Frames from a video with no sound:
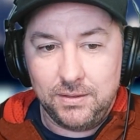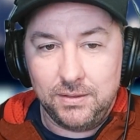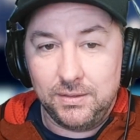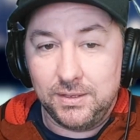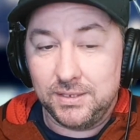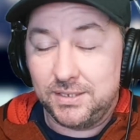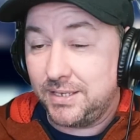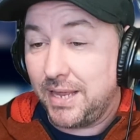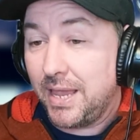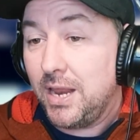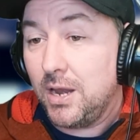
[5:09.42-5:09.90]

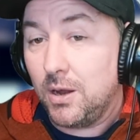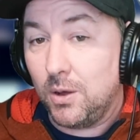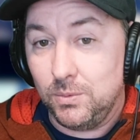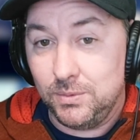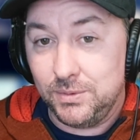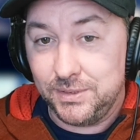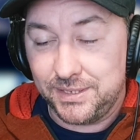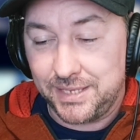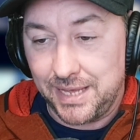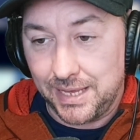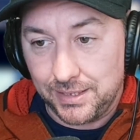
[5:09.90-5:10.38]
The state
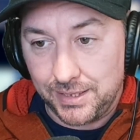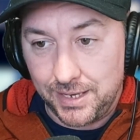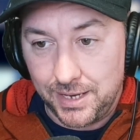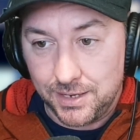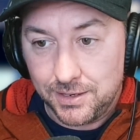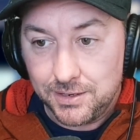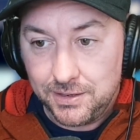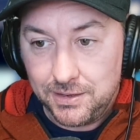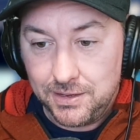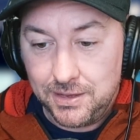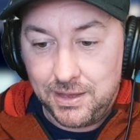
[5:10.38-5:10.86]
owns that
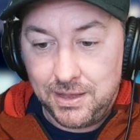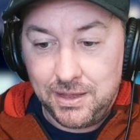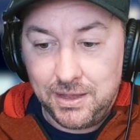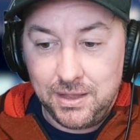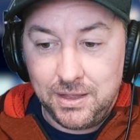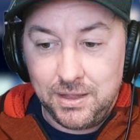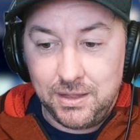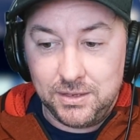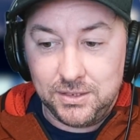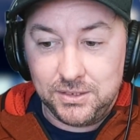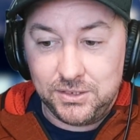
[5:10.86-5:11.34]
land.
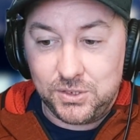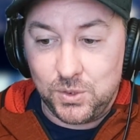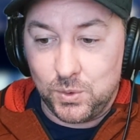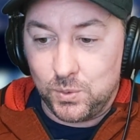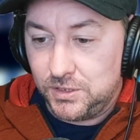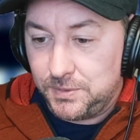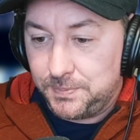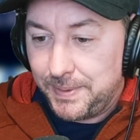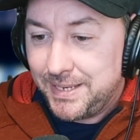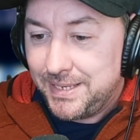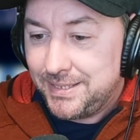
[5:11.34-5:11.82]
So
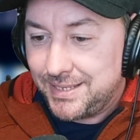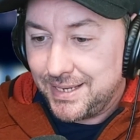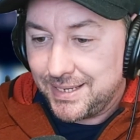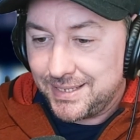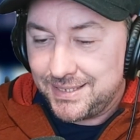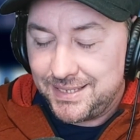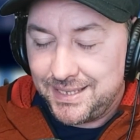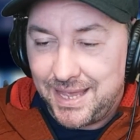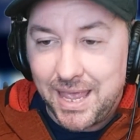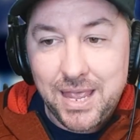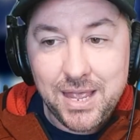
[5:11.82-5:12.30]

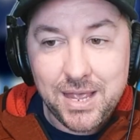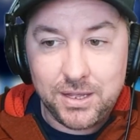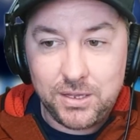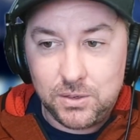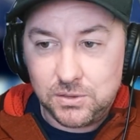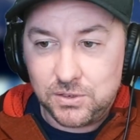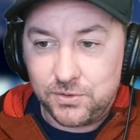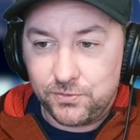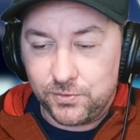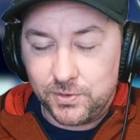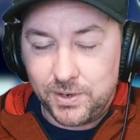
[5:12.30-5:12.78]
SpaceX can't
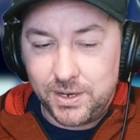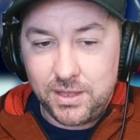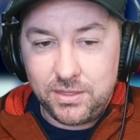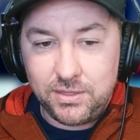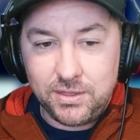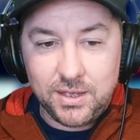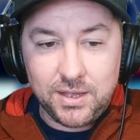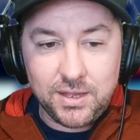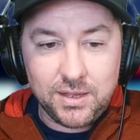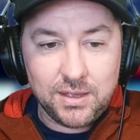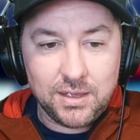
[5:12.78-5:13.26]
use it for
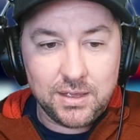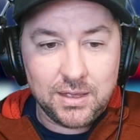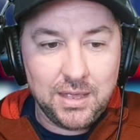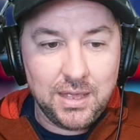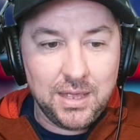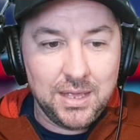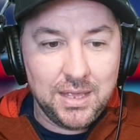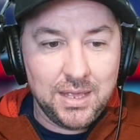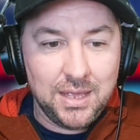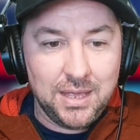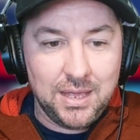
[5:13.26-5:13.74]
anything.
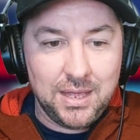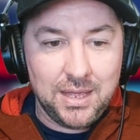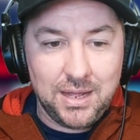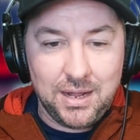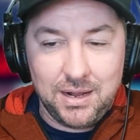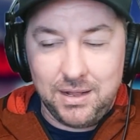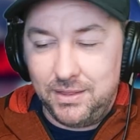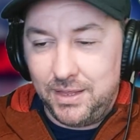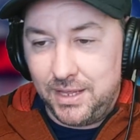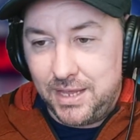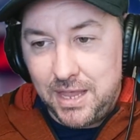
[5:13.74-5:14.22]

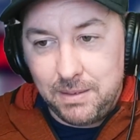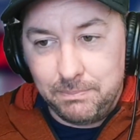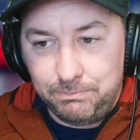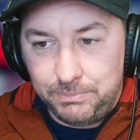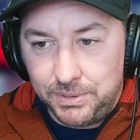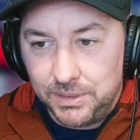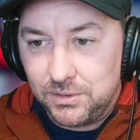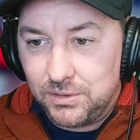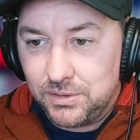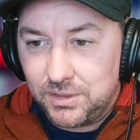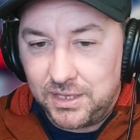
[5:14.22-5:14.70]
Uh, they
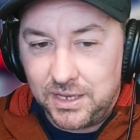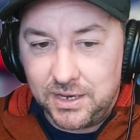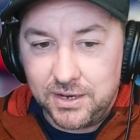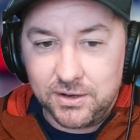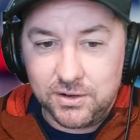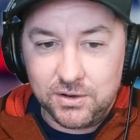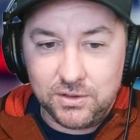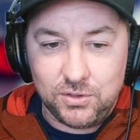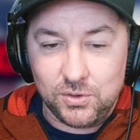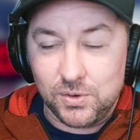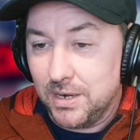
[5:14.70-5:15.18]
can't build
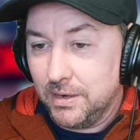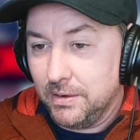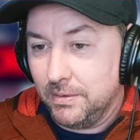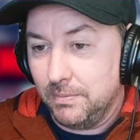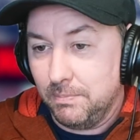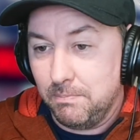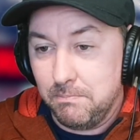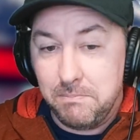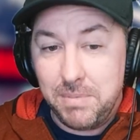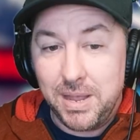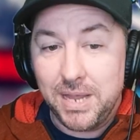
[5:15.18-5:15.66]
there. They'll get
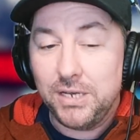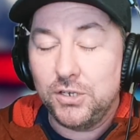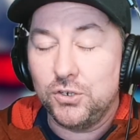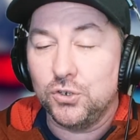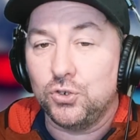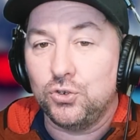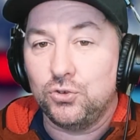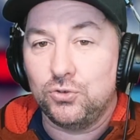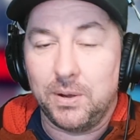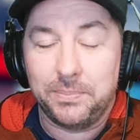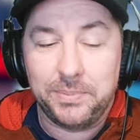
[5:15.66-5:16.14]
in
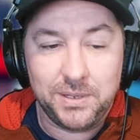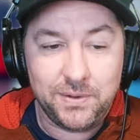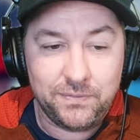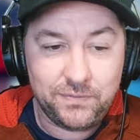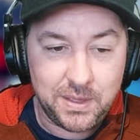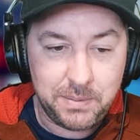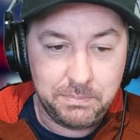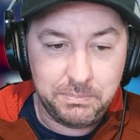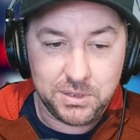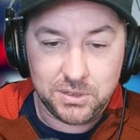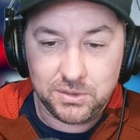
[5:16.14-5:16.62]
major trouble
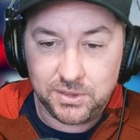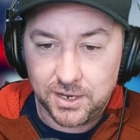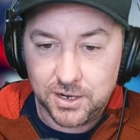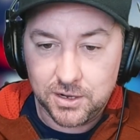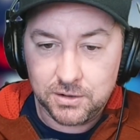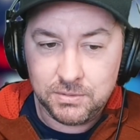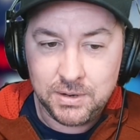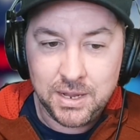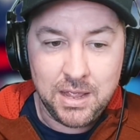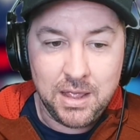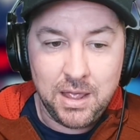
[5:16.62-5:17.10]
if they build
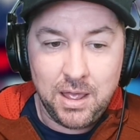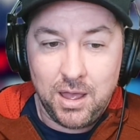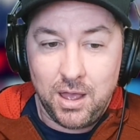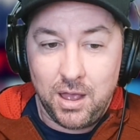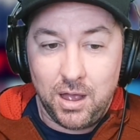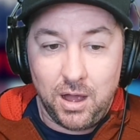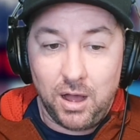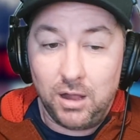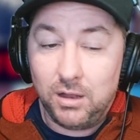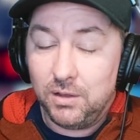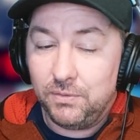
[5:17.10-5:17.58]
there.
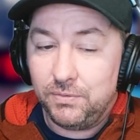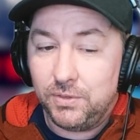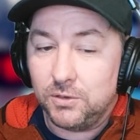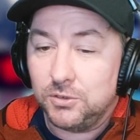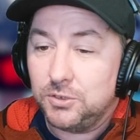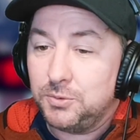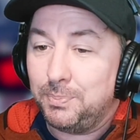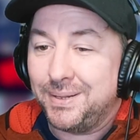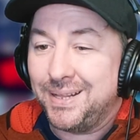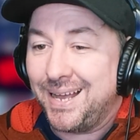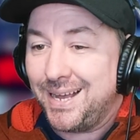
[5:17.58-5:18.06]
All of
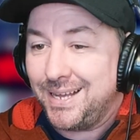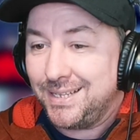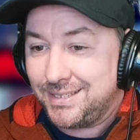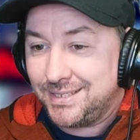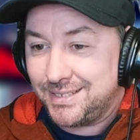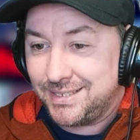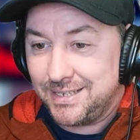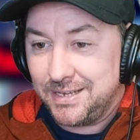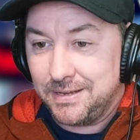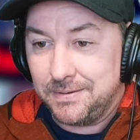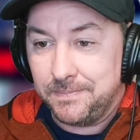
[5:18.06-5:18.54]
those
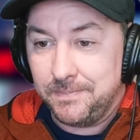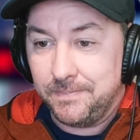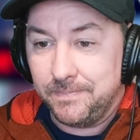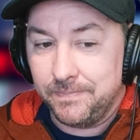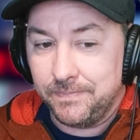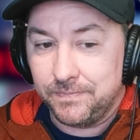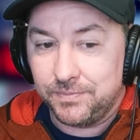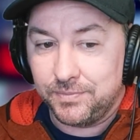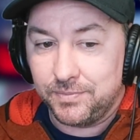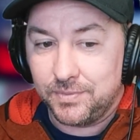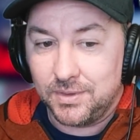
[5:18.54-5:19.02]
plots,
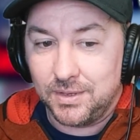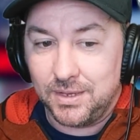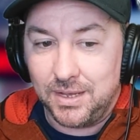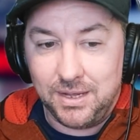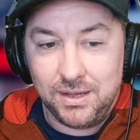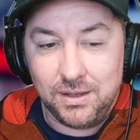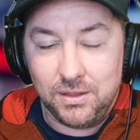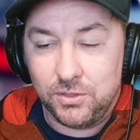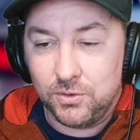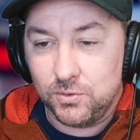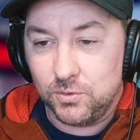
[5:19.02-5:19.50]

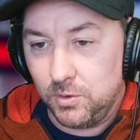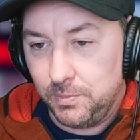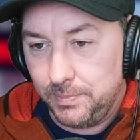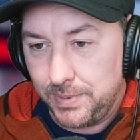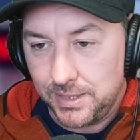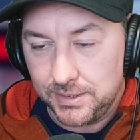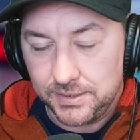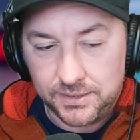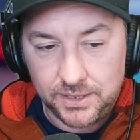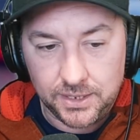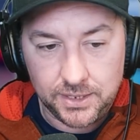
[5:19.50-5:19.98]
eh, they're owned
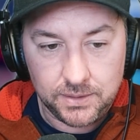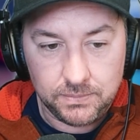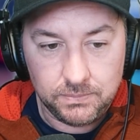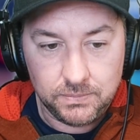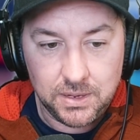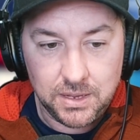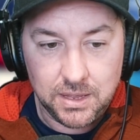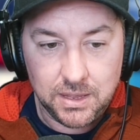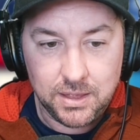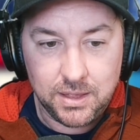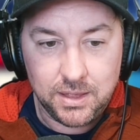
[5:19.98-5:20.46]
by the state.
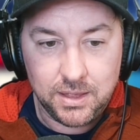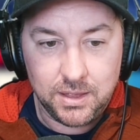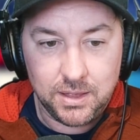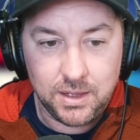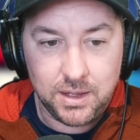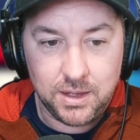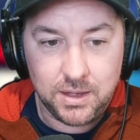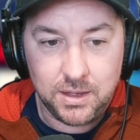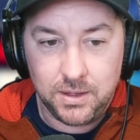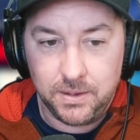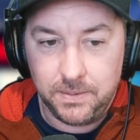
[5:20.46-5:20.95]

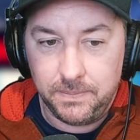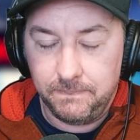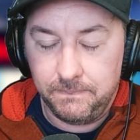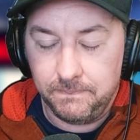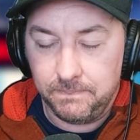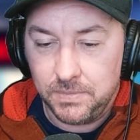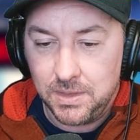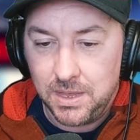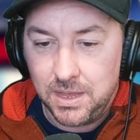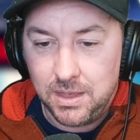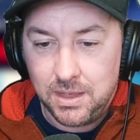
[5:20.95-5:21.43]

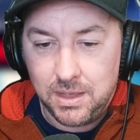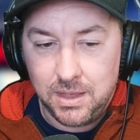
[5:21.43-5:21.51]
Um,